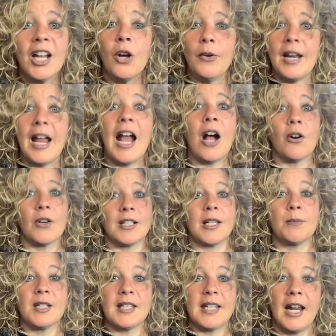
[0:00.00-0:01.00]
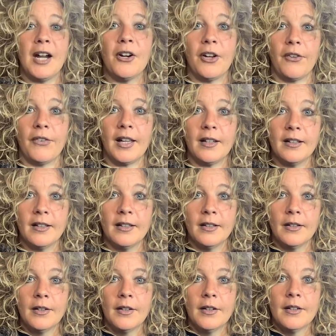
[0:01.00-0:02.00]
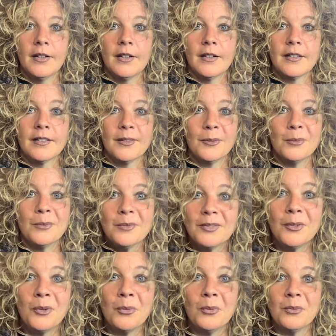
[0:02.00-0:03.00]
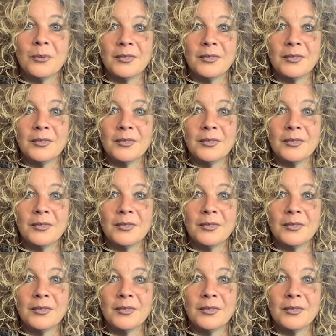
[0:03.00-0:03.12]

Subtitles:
go now because I'm scared of it. Well,